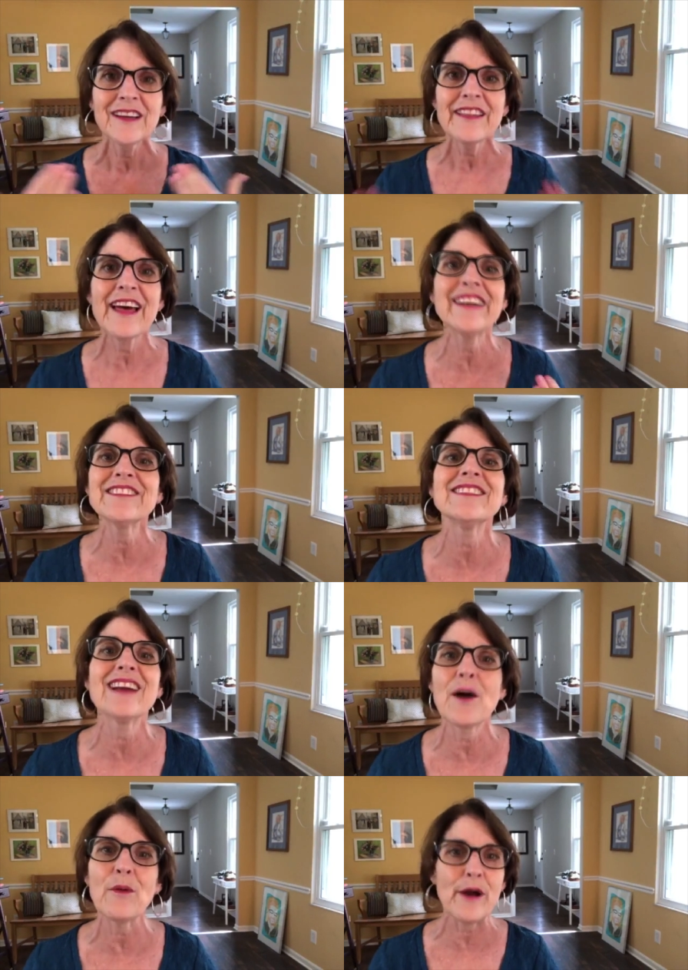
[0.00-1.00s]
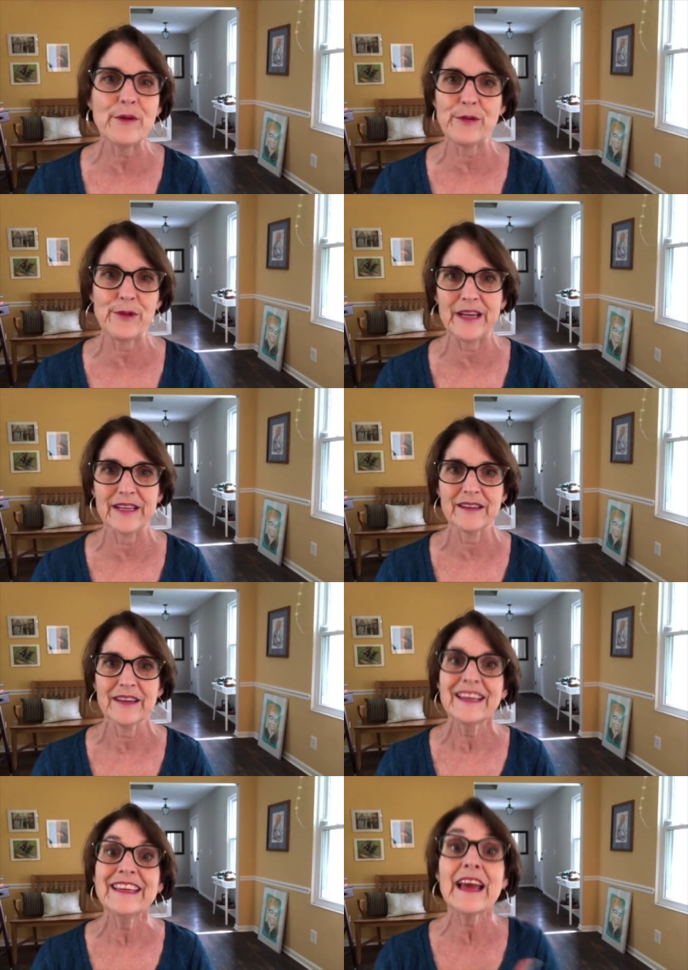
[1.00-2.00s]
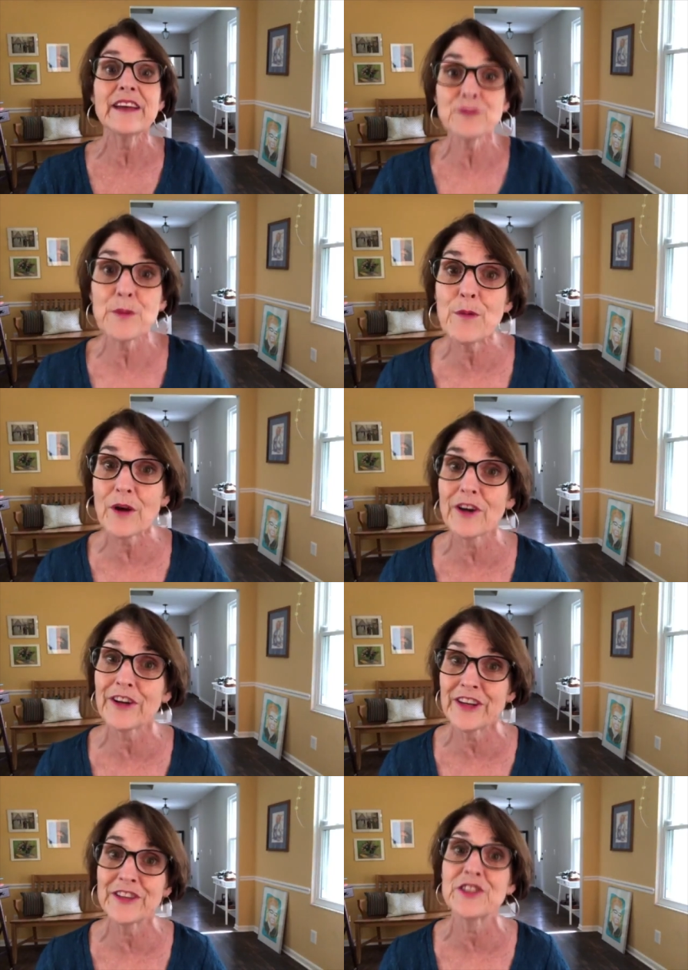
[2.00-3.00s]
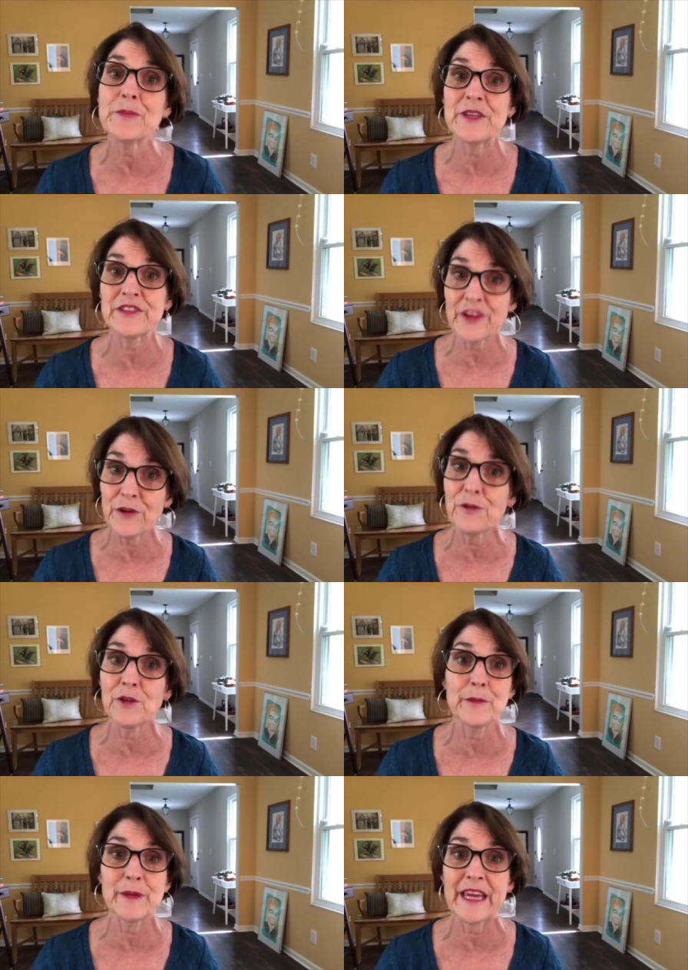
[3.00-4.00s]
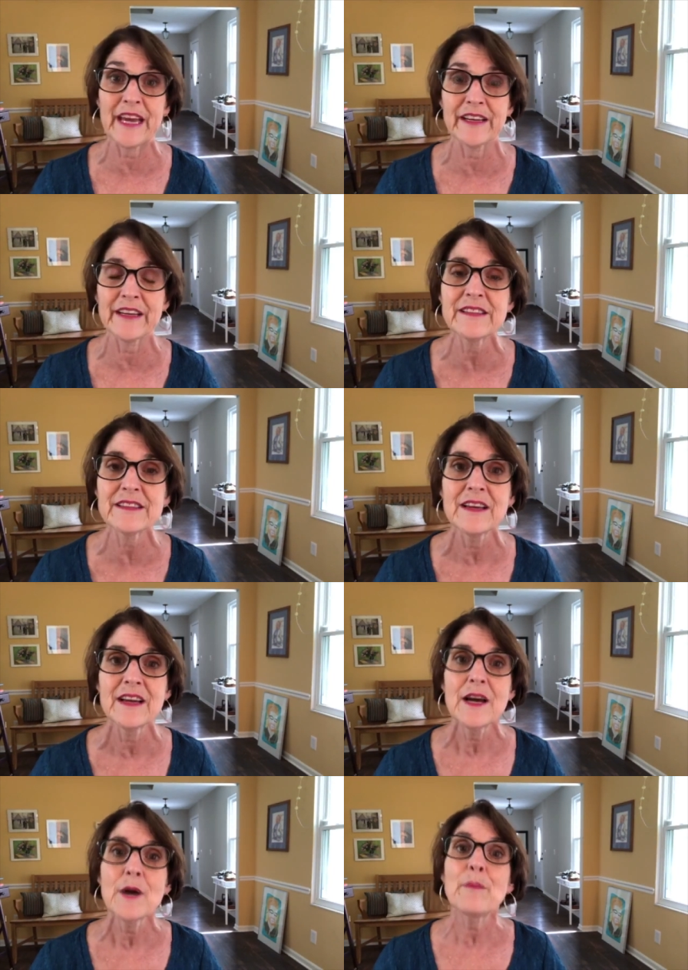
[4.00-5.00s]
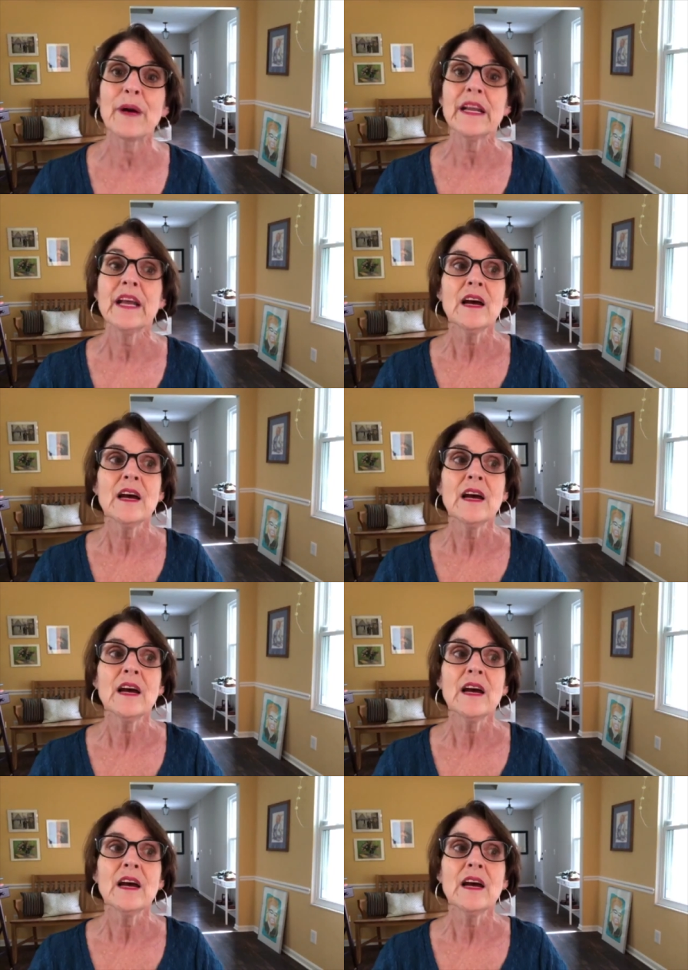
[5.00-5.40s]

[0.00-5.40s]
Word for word: That is not why we read. Yes, we want our kids to be skillful in mechanics, but